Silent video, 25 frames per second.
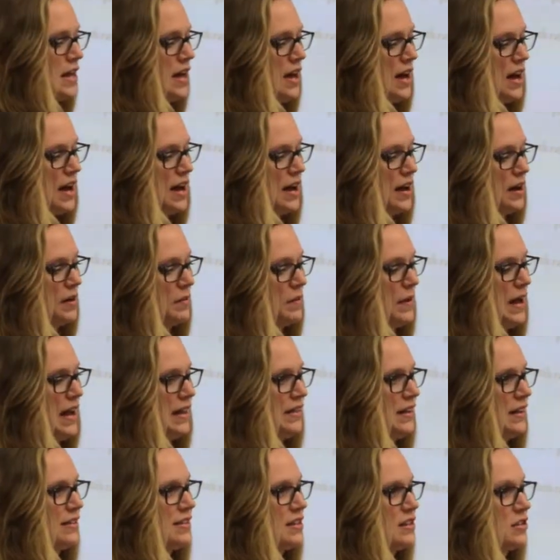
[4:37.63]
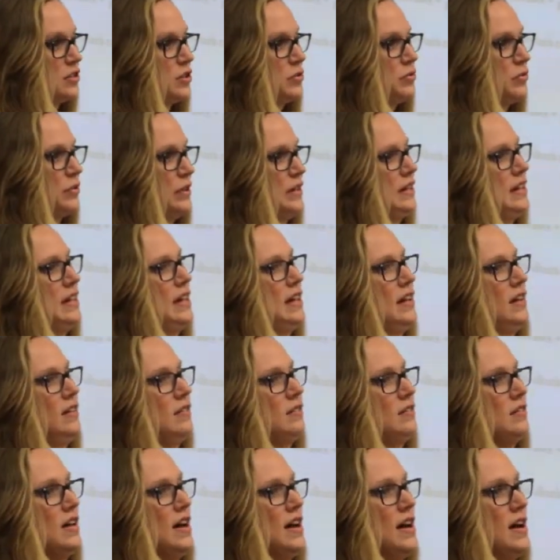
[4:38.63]
And that these are really
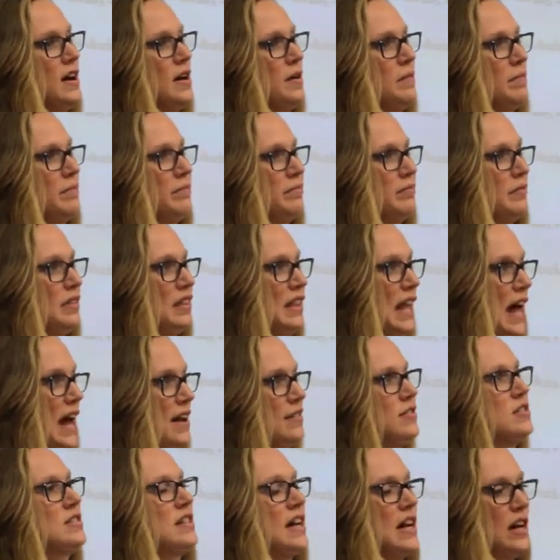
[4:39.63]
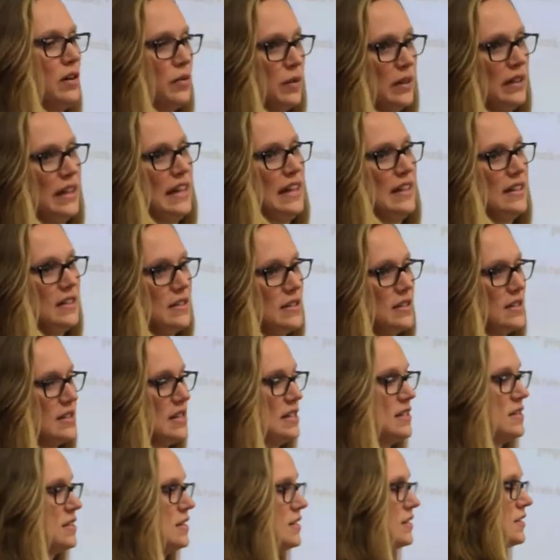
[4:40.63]
lifestyle-related
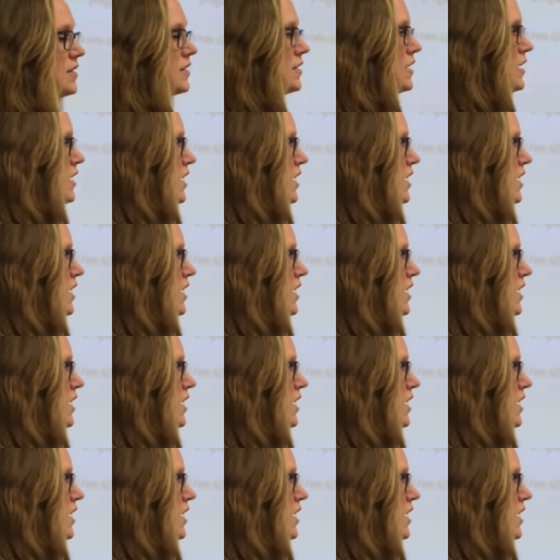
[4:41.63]
diseases,